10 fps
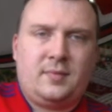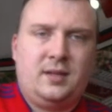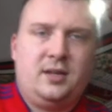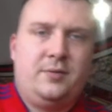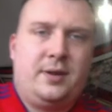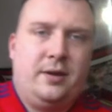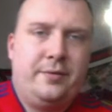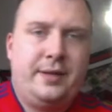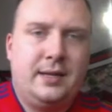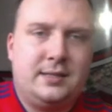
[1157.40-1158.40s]
Here we go
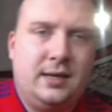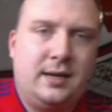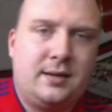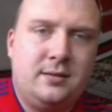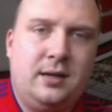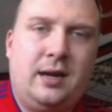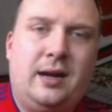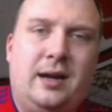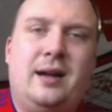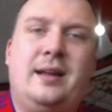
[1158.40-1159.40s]
on the attack.
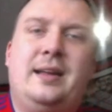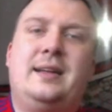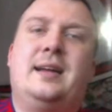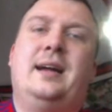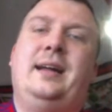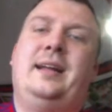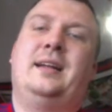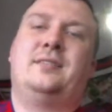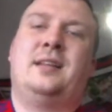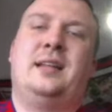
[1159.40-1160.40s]
Katie,
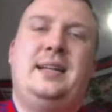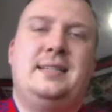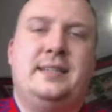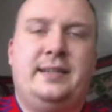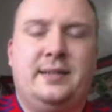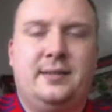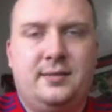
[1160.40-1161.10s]
that was lazy.